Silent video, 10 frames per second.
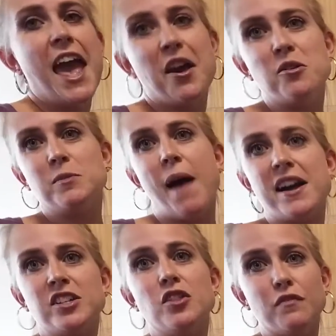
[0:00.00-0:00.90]
it goes
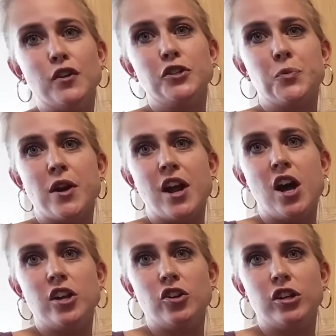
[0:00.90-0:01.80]
back to the first one
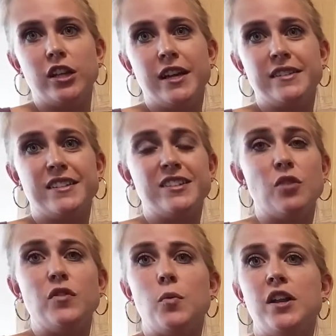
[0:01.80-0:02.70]
on your list.
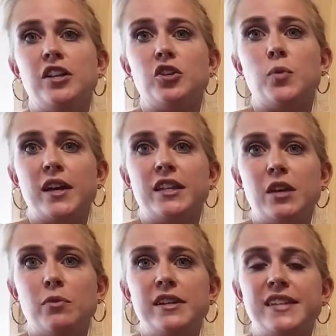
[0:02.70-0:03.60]
So if you wanted to
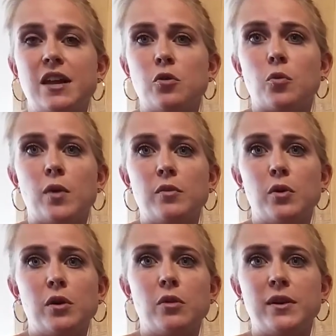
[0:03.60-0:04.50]
quickly reset or want
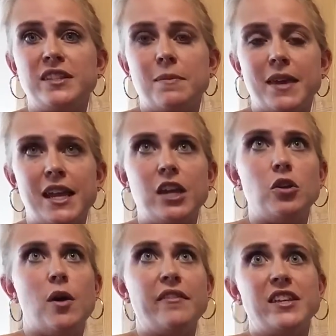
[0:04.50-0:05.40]
one of the ones in the beginning, you
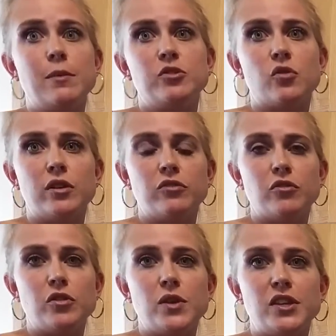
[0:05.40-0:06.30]
don't have to keep scrolling
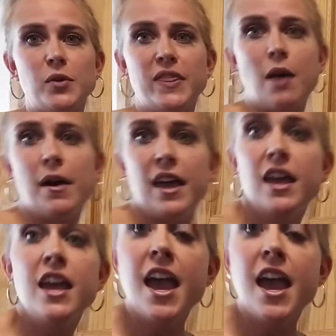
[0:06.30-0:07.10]
through. You can do it that way.